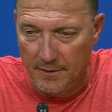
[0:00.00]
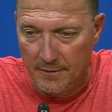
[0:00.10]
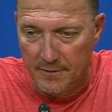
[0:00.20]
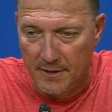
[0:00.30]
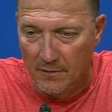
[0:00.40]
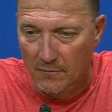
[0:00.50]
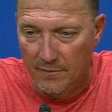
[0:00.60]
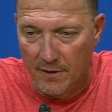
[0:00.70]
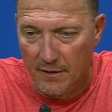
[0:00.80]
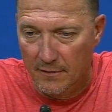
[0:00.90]
uh, sit
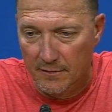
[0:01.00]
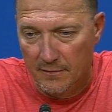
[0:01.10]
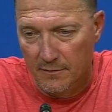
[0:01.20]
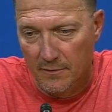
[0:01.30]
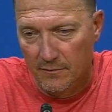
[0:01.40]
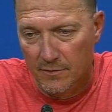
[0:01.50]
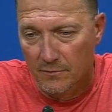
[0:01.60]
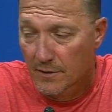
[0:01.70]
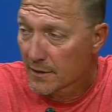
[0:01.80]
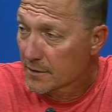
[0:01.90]
over there and you go
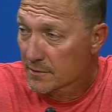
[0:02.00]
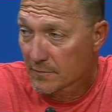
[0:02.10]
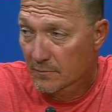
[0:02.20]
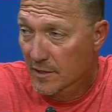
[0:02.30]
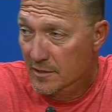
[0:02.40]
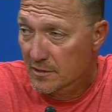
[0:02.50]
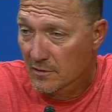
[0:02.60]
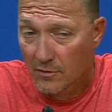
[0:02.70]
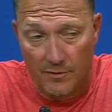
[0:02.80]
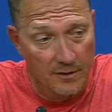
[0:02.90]
two innings with
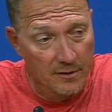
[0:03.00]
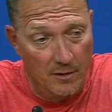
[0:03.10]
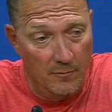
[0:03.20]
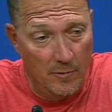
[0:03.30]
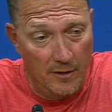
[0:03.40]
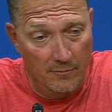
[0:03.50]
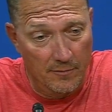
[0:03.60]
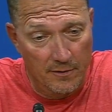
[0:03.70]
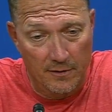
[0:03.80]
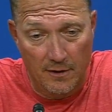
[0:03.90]
bases loaded and come away
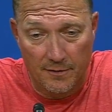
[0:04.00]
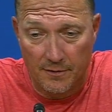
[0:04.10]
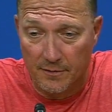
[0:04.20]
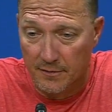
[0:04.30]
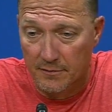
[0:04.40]
with nothing.